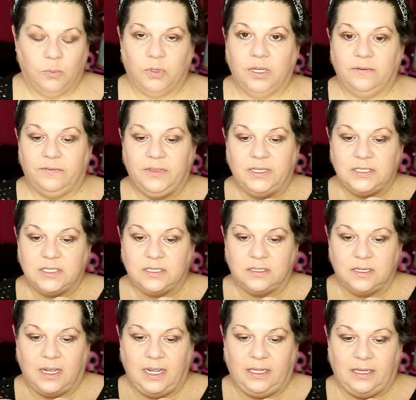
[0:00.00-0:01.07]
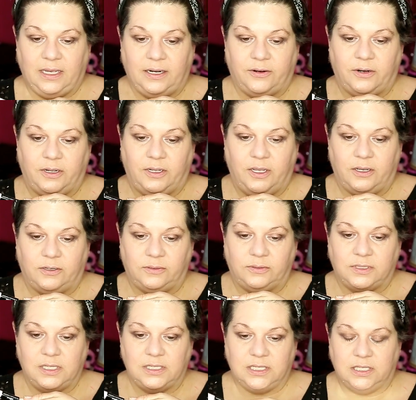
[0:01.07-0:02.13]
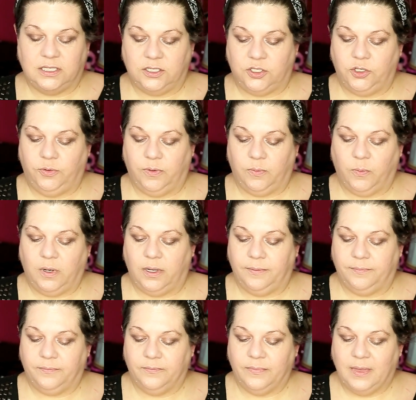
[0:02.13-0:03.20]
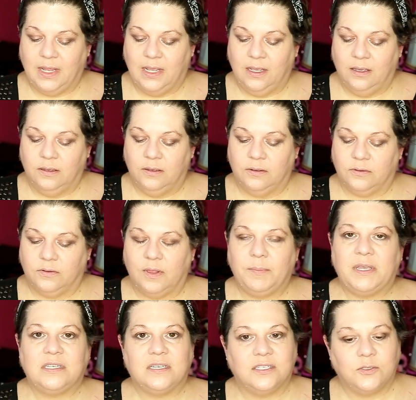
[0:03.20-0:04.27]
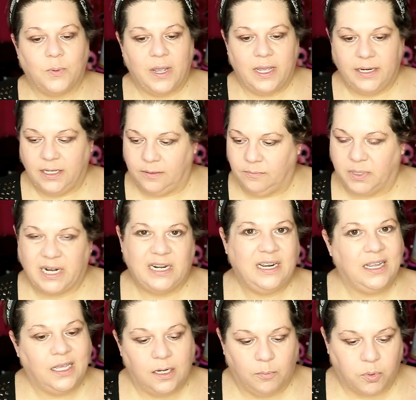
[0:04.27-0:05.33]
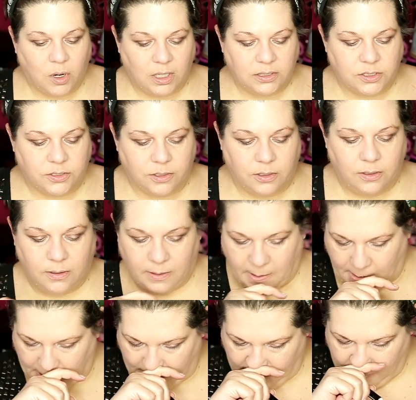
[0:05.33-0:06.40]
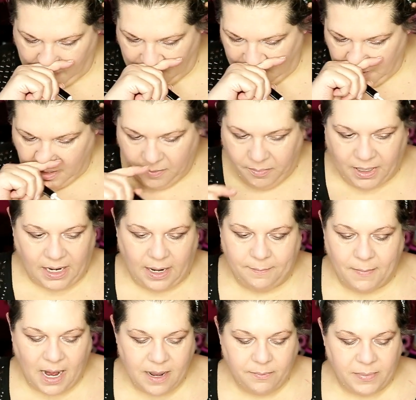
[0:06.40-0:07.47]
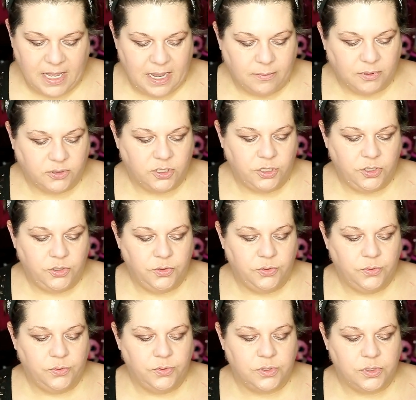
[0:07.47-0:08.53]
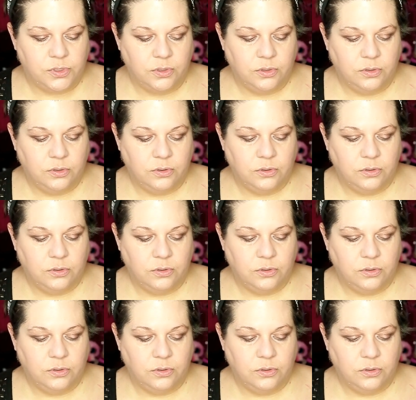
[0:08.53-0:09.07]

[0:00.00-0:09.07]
we'll give this highlighter a go since it's 2-in-1. So that makes sense why I didn't. But I didn't get a bronzer. But I might be able to use